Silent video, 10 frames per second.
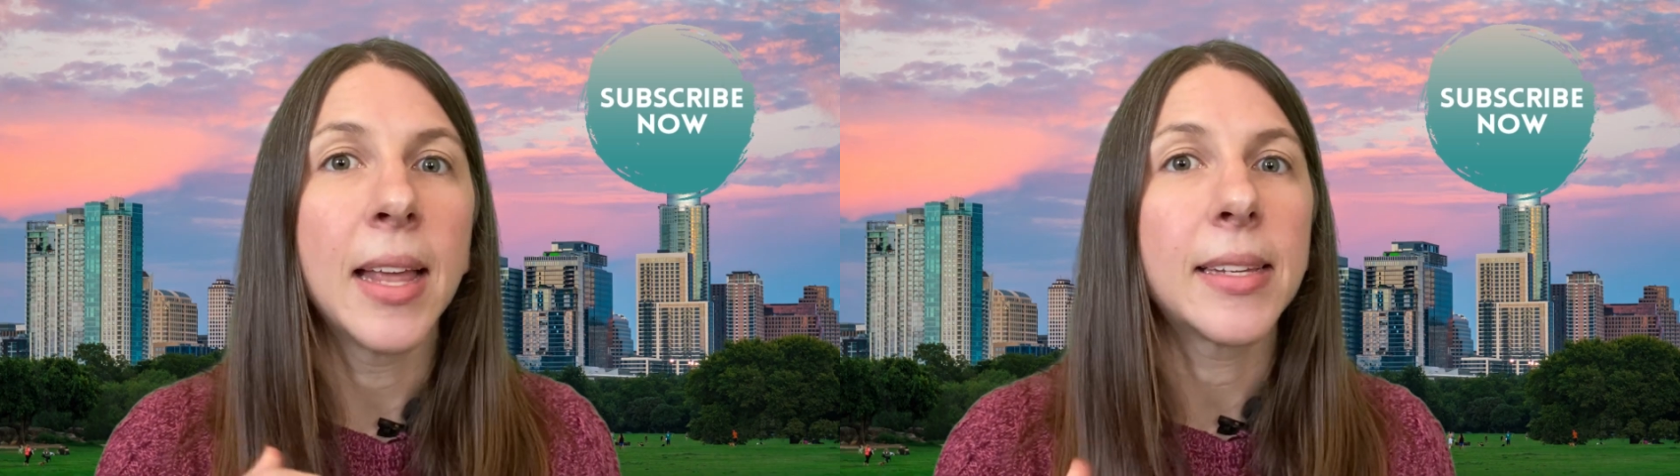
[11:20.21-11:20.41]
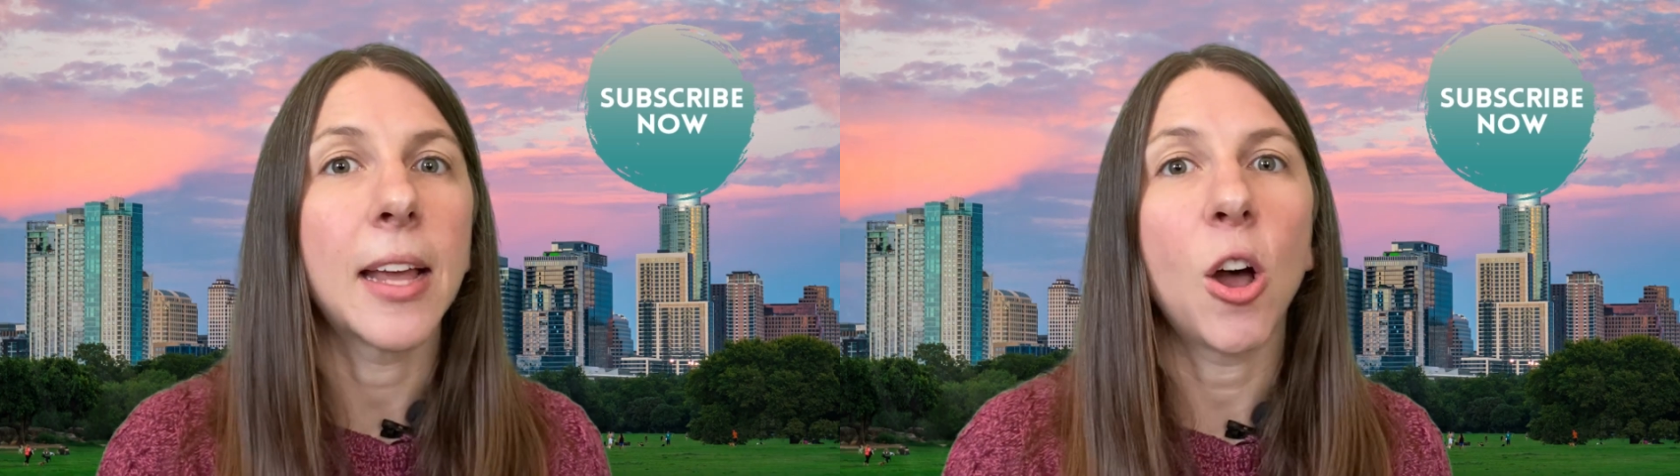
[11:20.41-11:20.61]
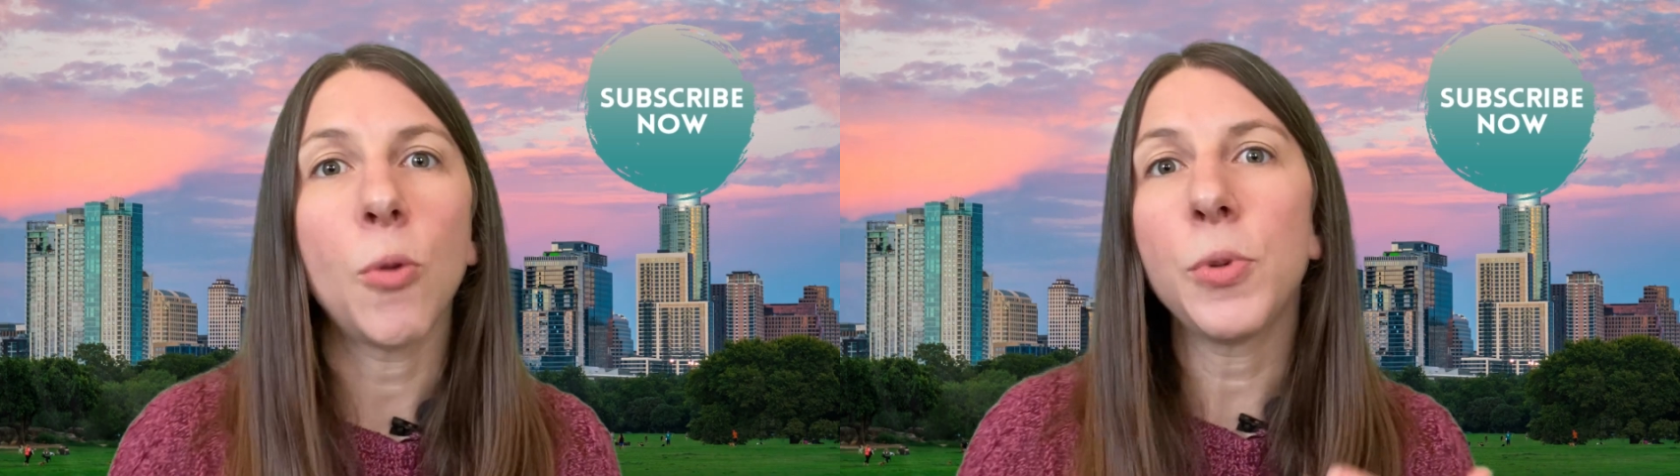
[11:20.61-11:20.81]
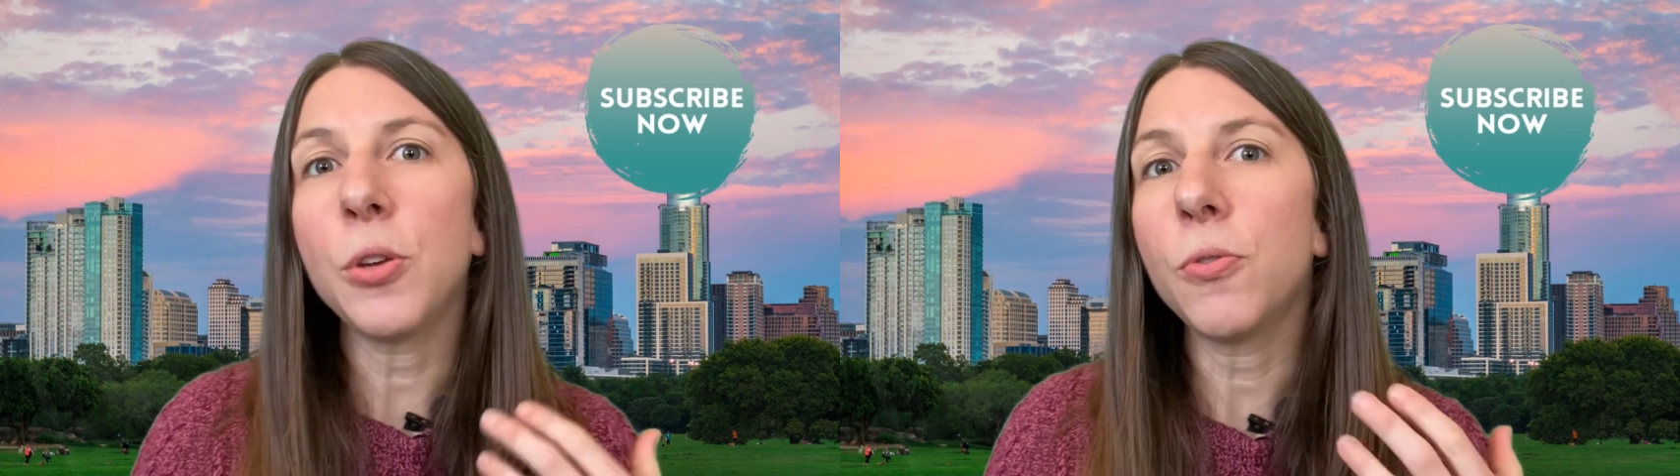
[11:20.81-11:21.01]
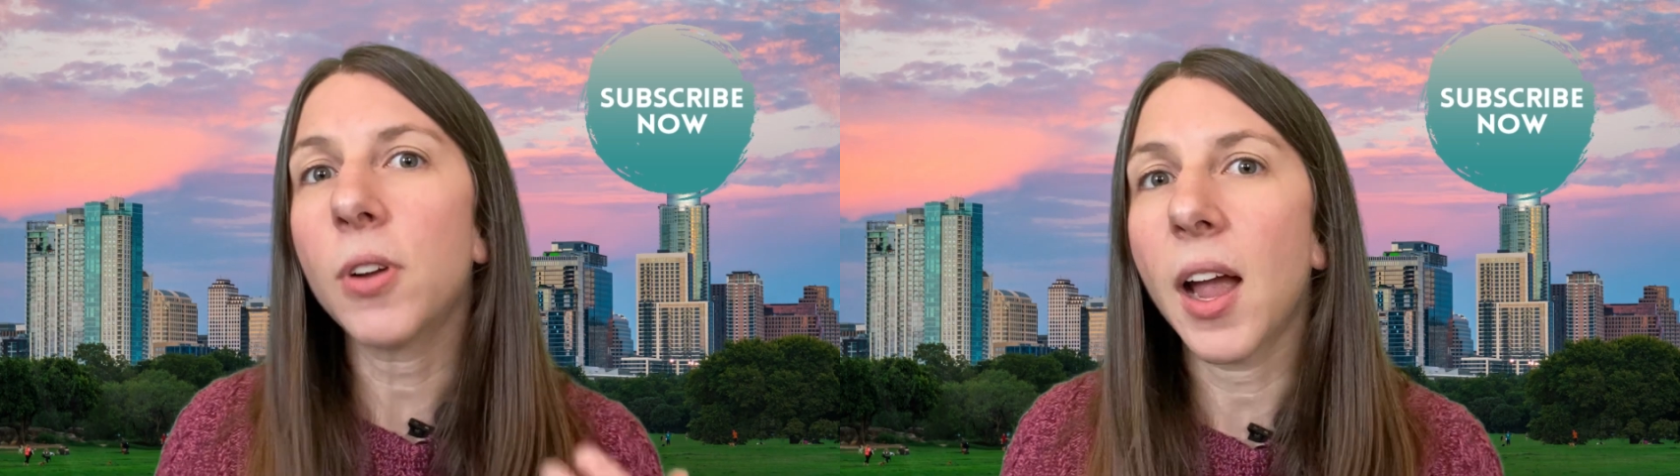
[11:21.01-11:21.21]
to help
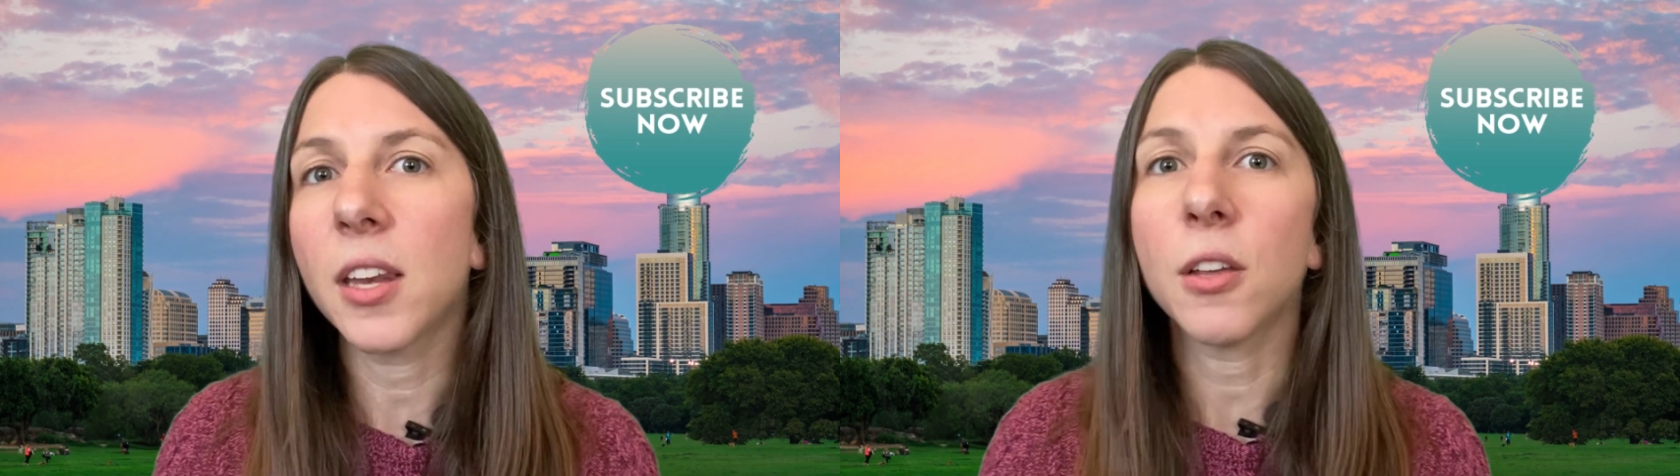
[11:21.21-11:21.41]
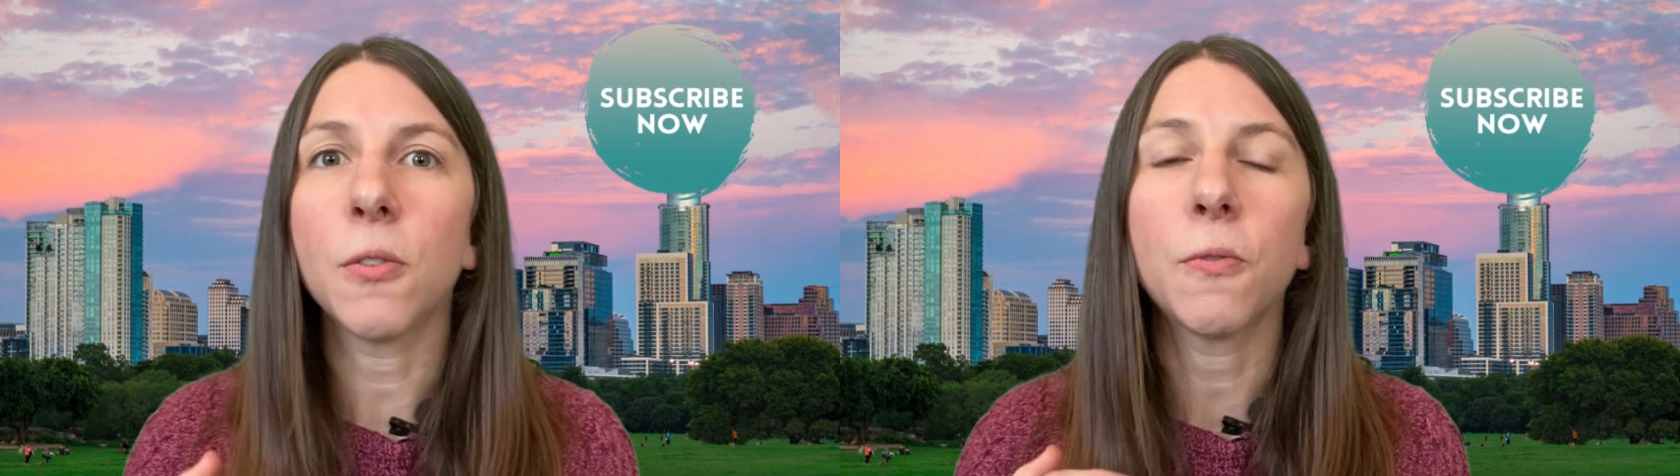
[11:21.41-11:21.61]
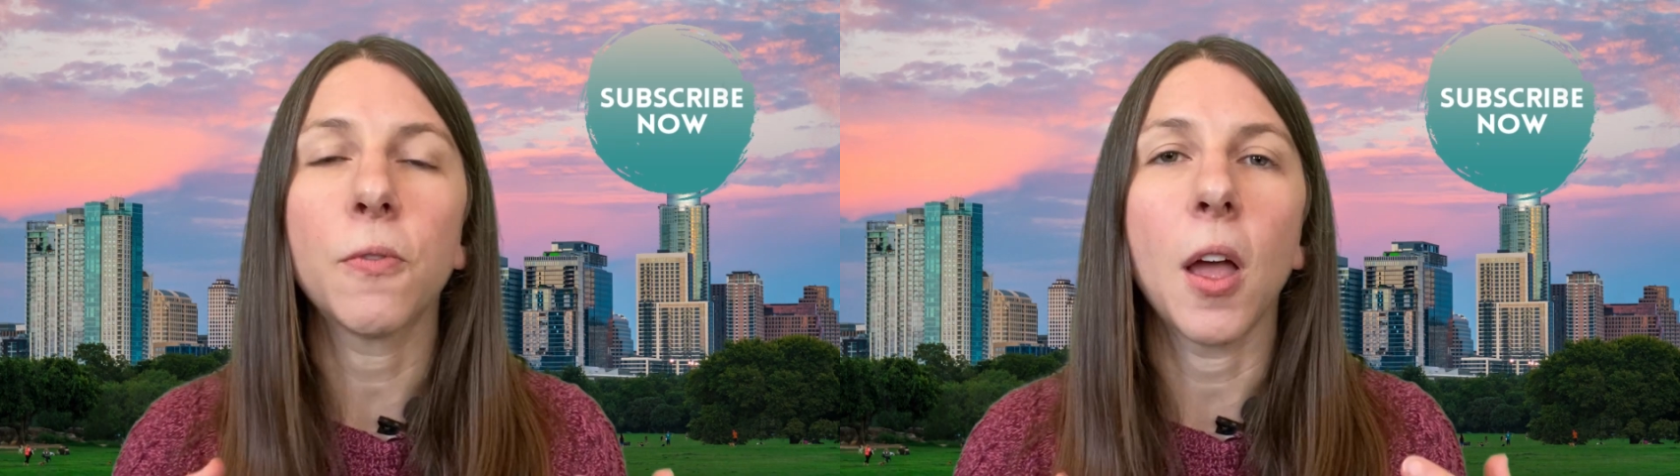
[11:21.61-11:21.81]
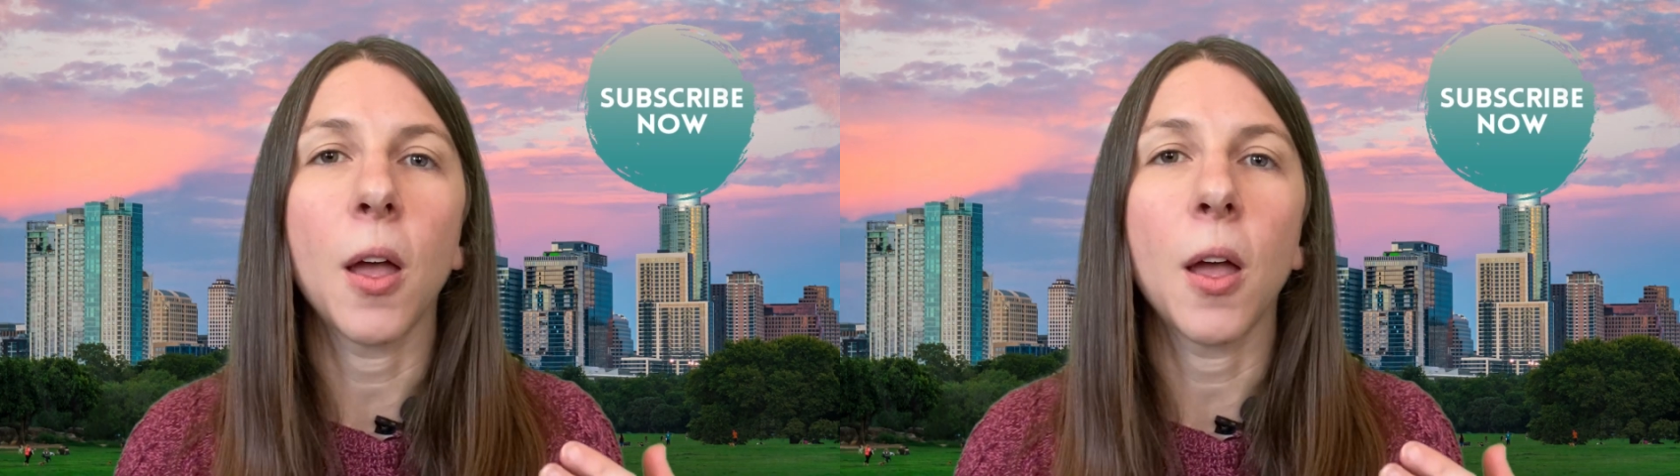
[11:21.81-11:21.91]
you kind of